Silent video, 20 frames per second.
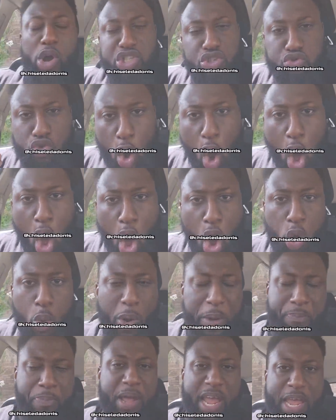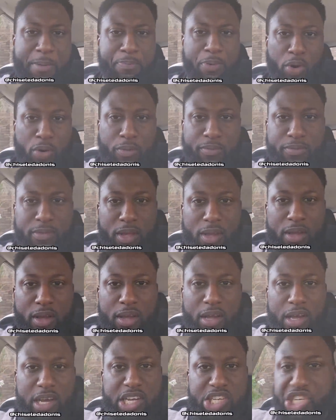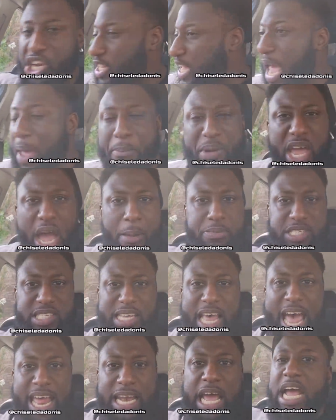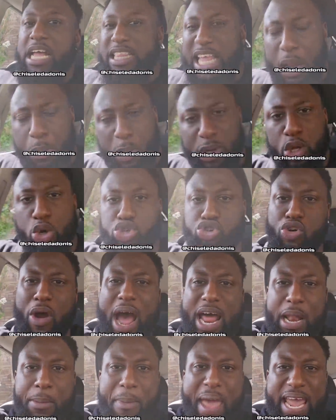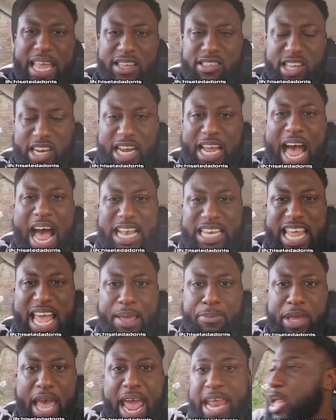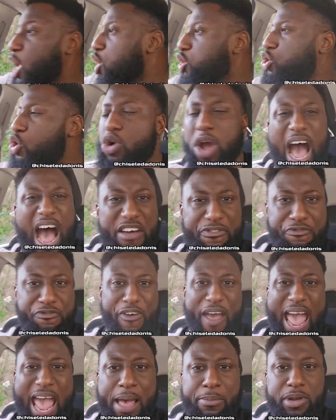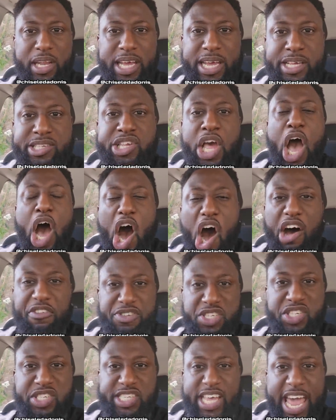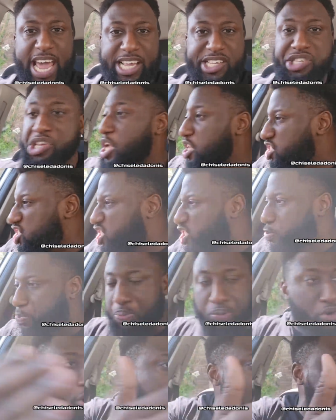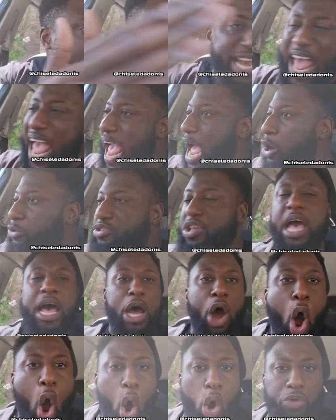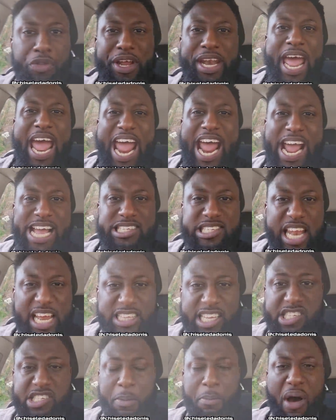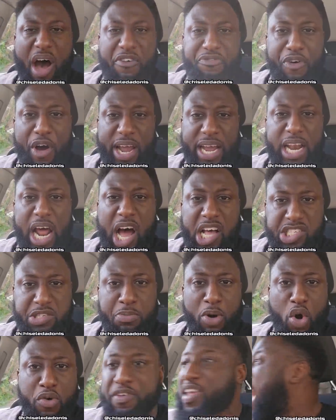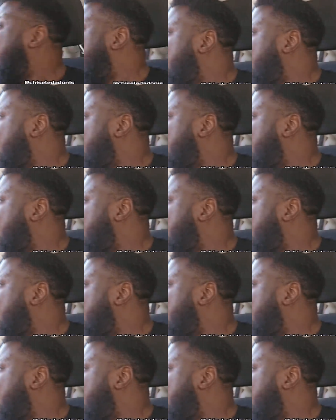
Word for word: What's wrong with people? Should get me upset. Then when you trying to make it to the goddamn gate, you got families of six spreading out, holding hands like this a motherfucking Us movie.